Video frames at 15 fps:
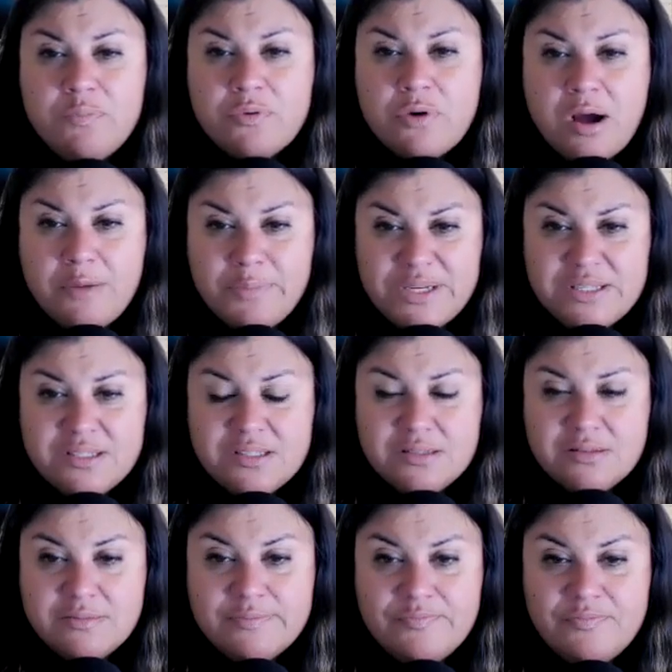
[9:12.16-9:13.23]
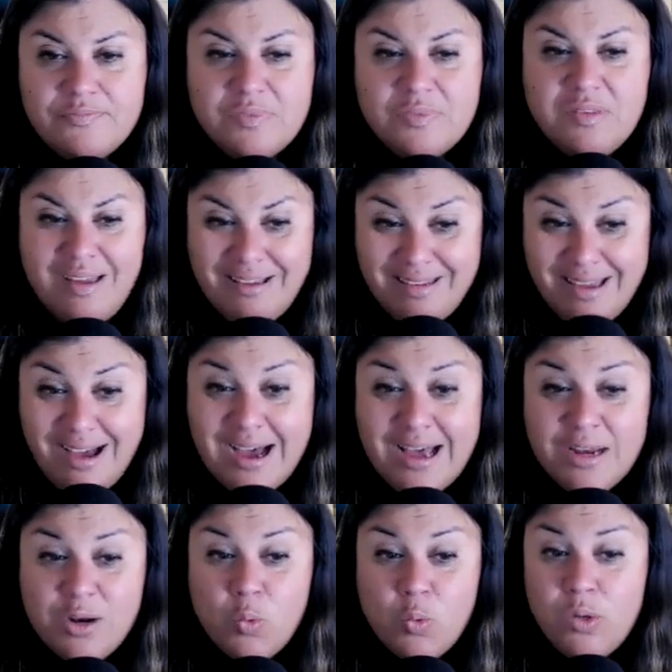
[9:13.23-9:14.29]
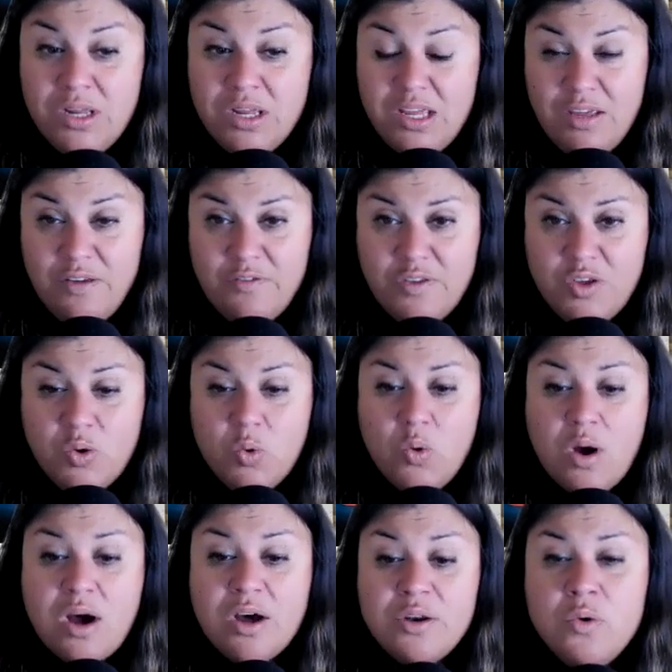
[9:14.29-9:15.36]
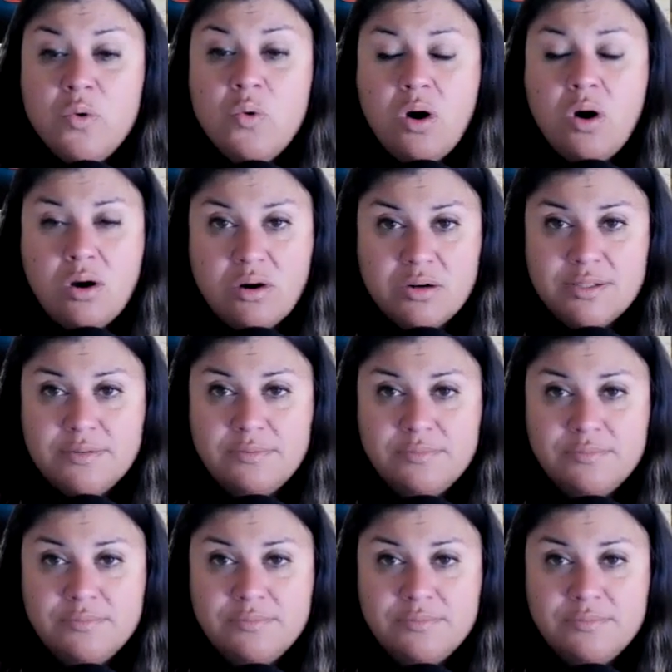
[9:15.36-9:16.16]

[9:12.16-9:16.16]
promise that God will give you a new heart.